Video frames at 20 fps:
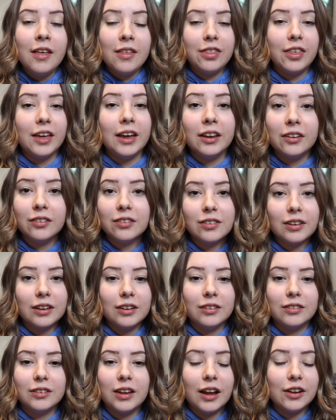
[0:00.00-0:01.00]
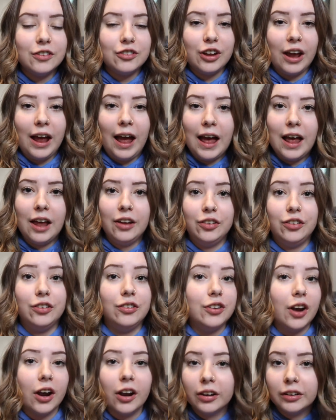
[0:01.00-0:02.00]
Things such as
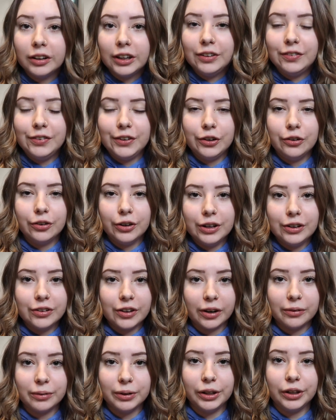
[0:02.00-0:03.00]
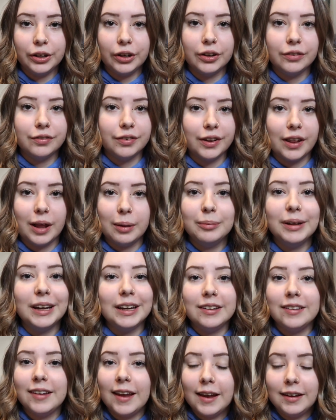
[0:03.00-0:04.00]
dark leafy greens are really good for them,
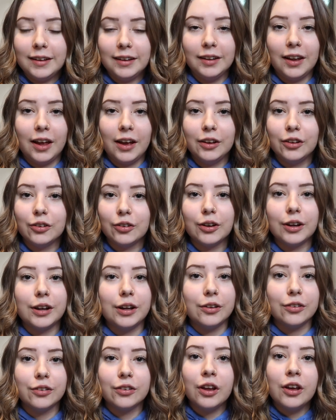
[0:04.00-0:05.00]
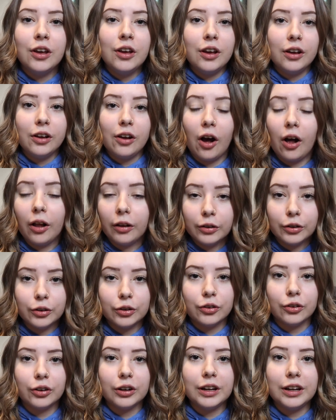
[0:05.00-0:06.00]
like dandelion greens,
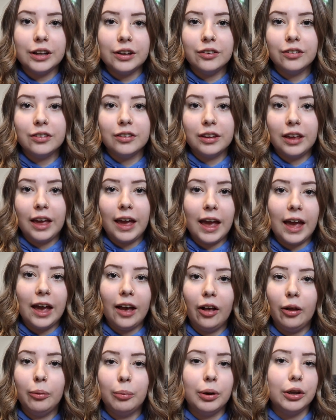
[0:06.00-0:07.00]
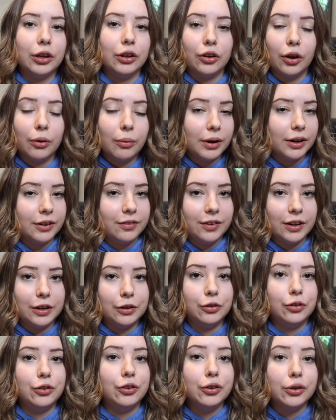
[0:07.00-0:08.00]
collard greens, kale, but you don't want to
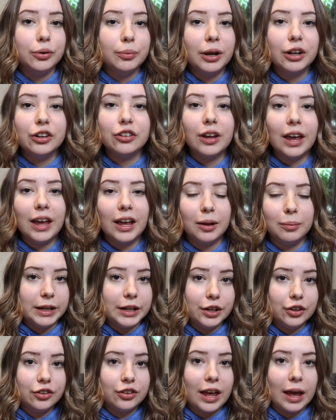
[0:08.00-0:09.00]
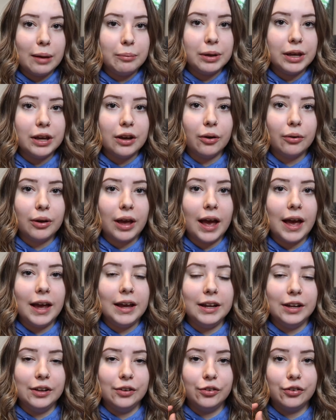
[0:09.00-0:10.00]
feed too much kale. Spinach can be
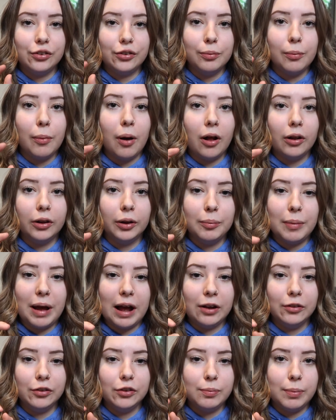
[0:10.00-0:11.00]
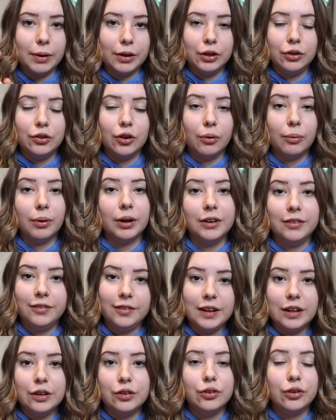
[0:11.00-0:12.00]
okay in small amounts, but you don't want to
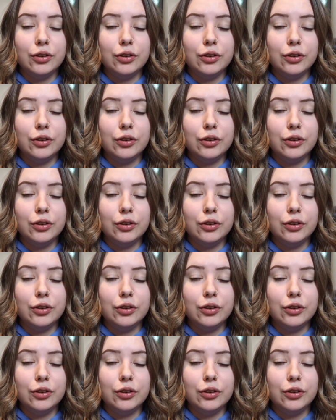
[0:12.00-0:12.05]
feed